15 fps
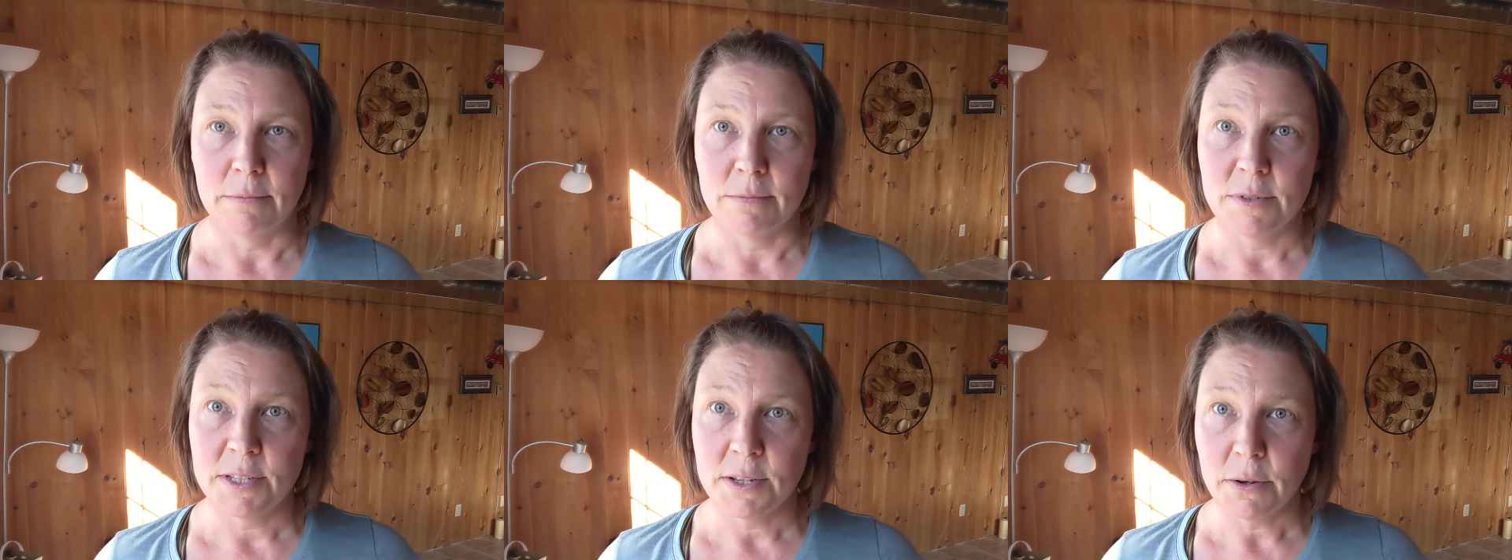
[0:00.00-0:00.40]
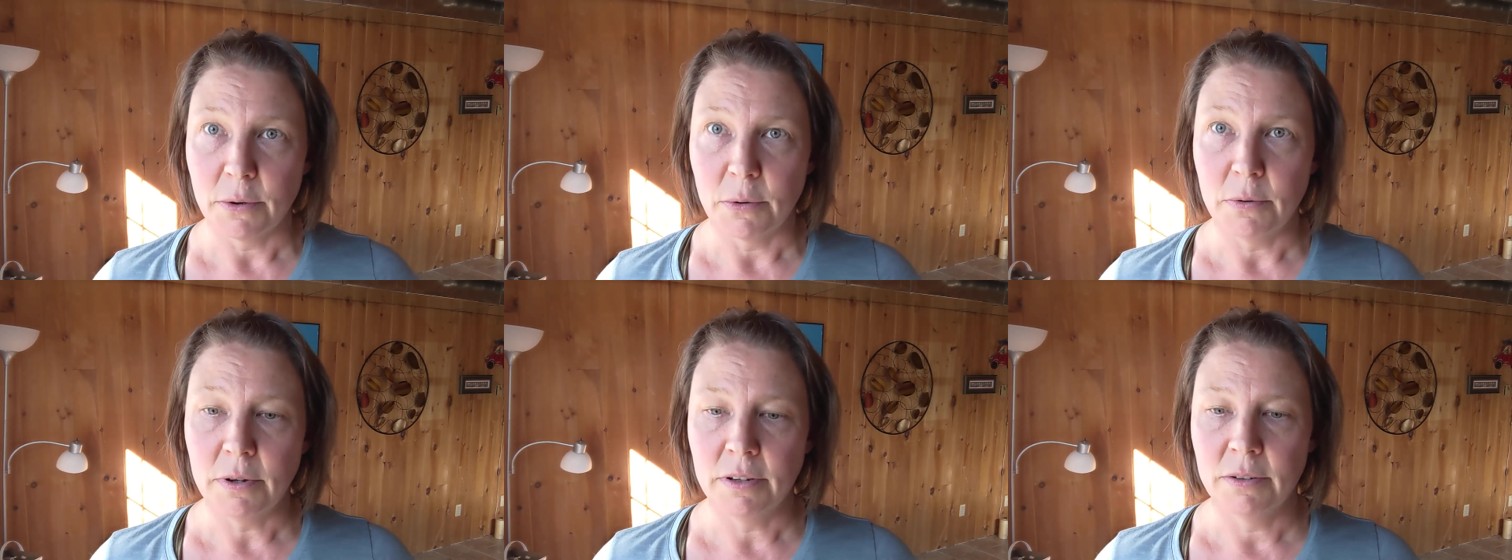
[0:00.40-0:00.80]

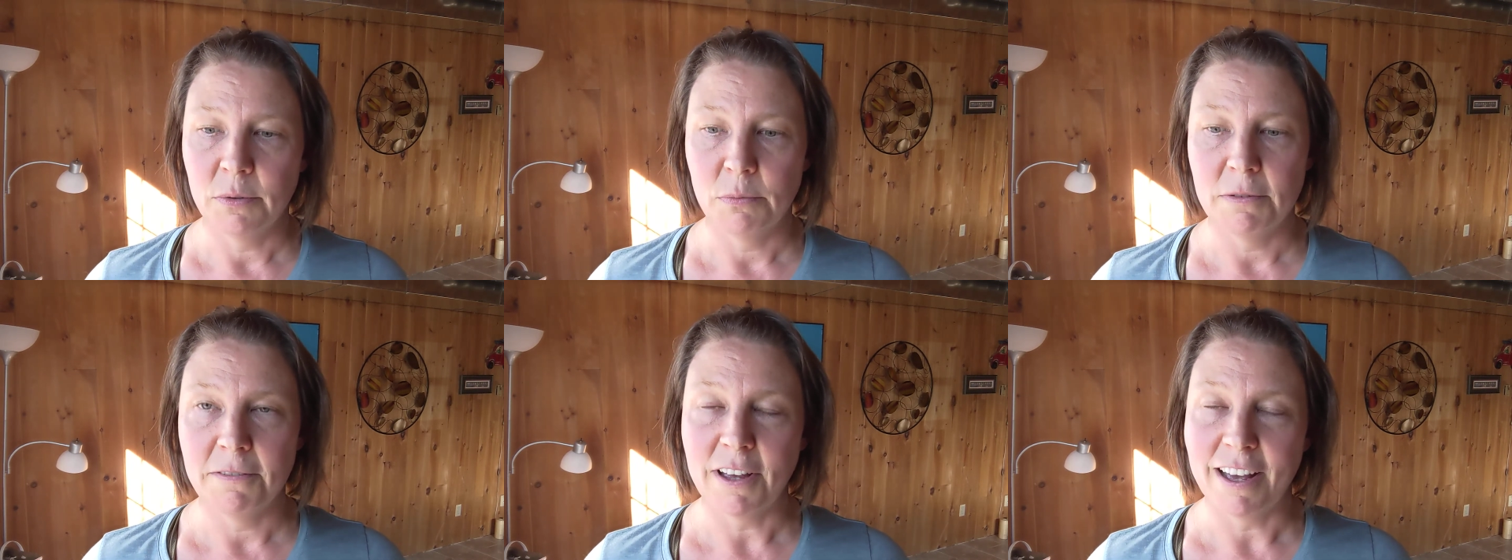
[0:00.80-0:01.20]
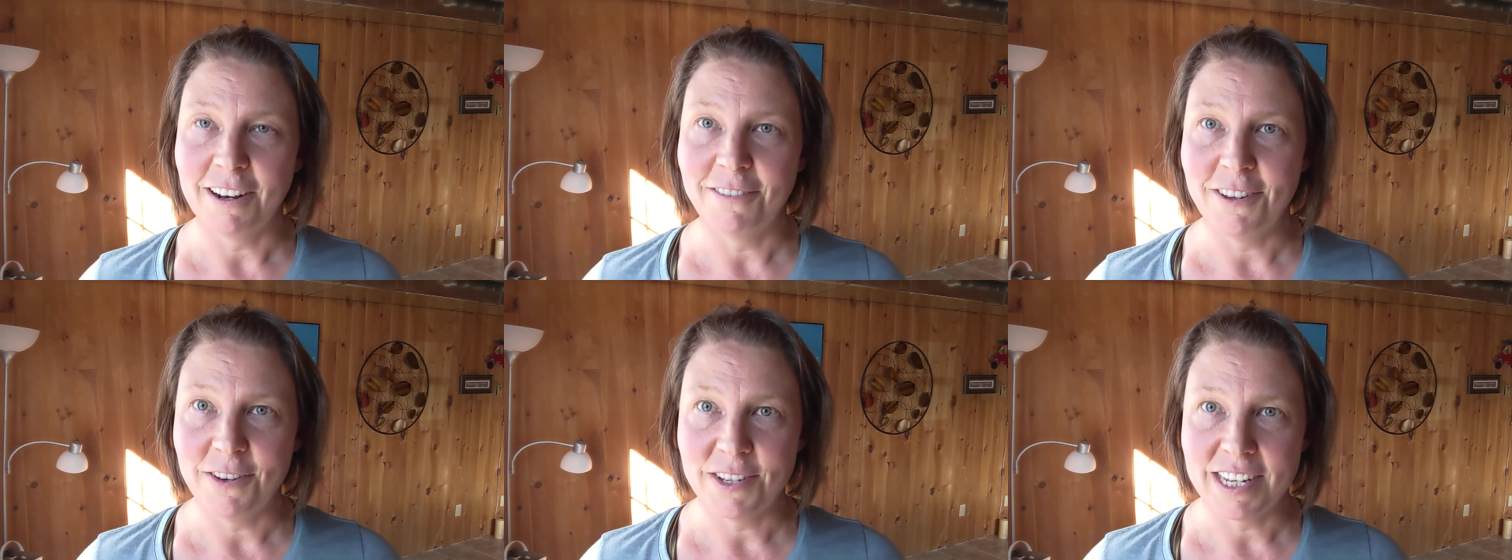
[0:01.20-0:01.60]
So we've got a
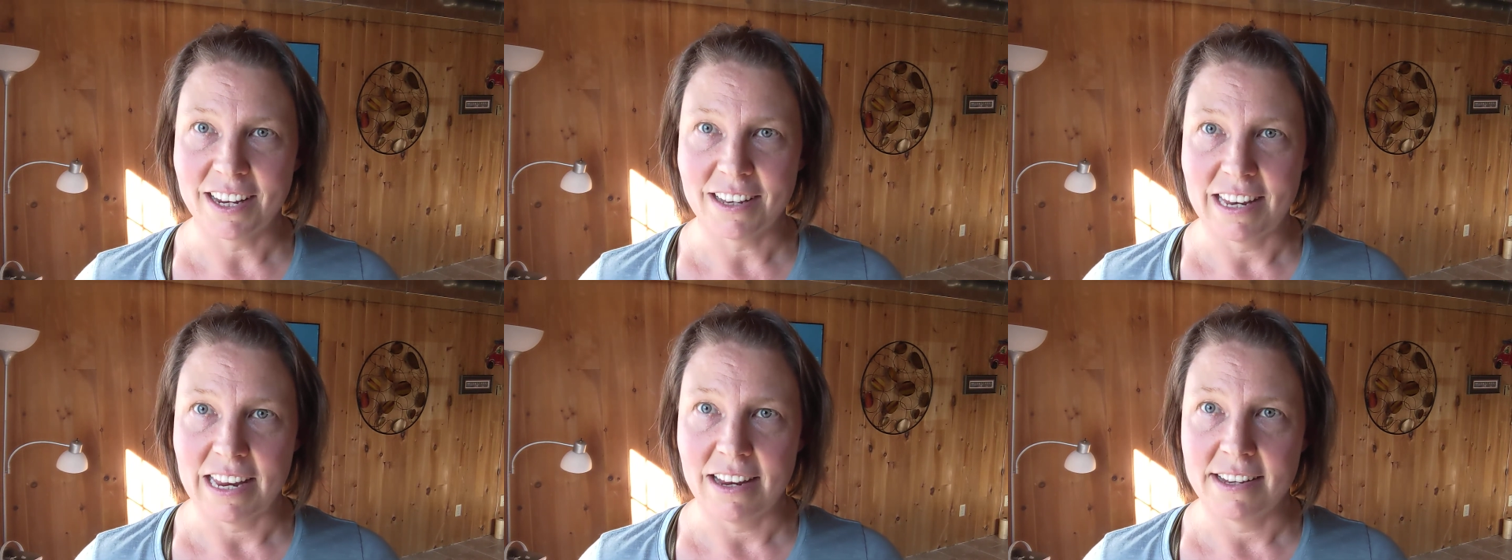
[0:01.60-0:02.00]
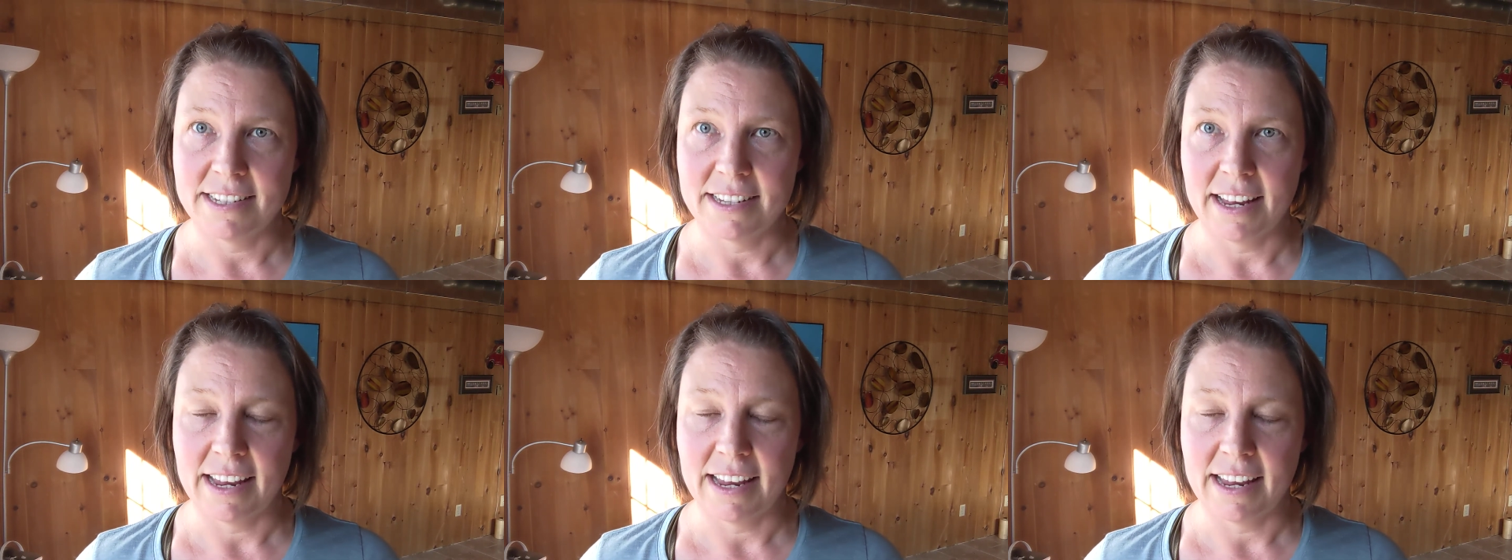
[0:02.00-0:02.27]
few techniques,